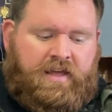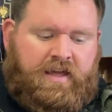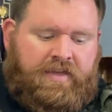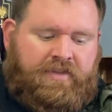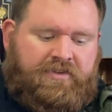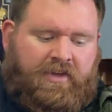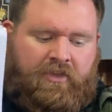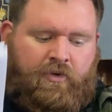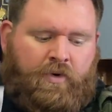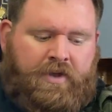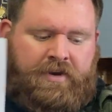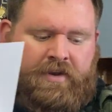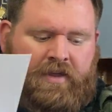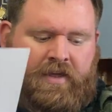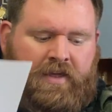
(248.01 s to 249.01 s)
In this other
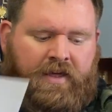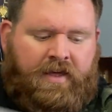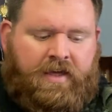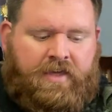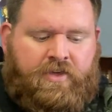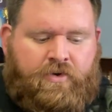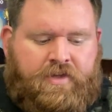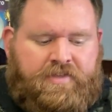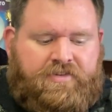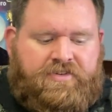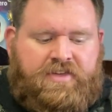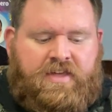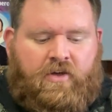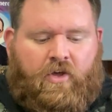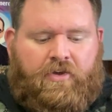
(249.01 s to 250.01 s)
one, you can
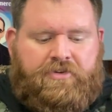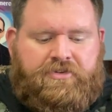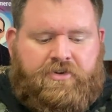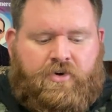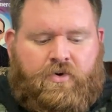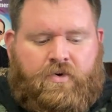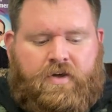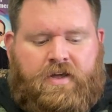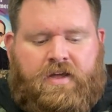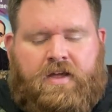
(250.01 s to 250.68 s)
see also